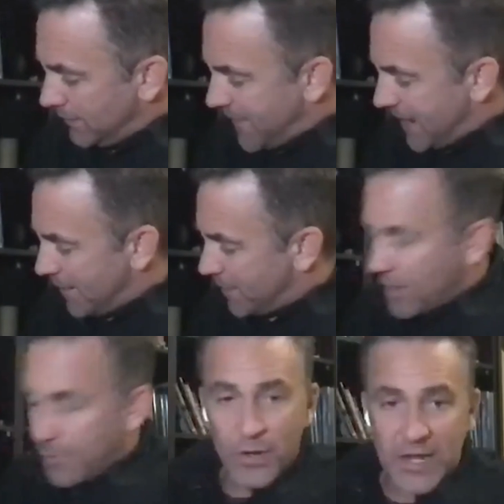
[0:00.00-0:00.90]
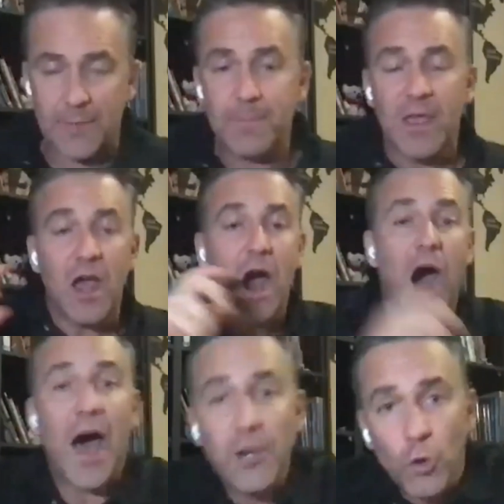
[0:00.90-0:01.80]
that I'm going to put in.
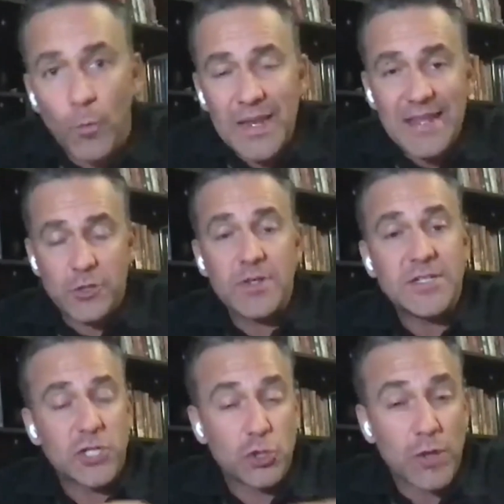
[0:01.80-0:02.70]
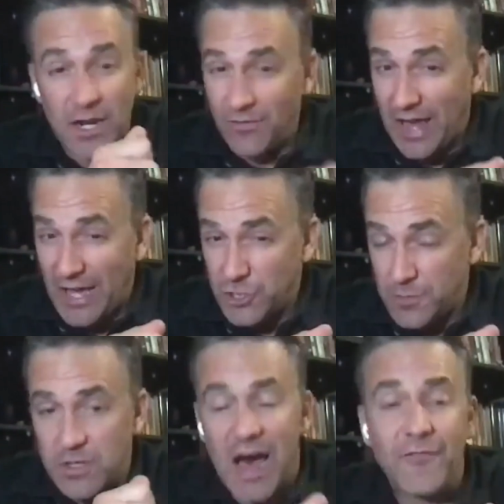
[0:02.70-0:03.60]
I normally do it straight out of
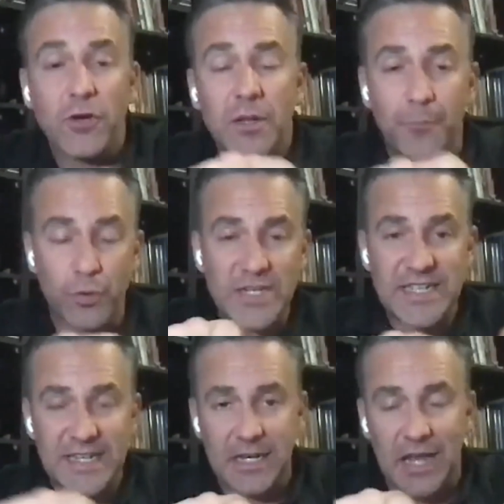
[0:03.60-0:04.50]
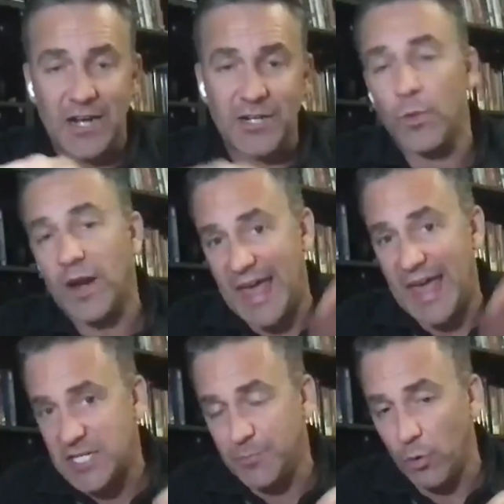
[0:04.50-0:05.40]
Lightroom. So I've got a preset in Lightroom when I
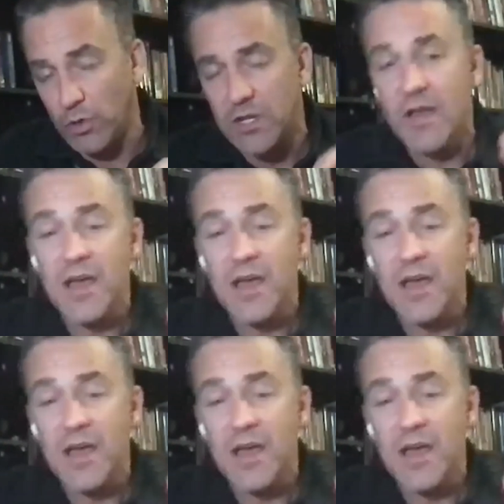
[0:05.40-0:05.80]
export.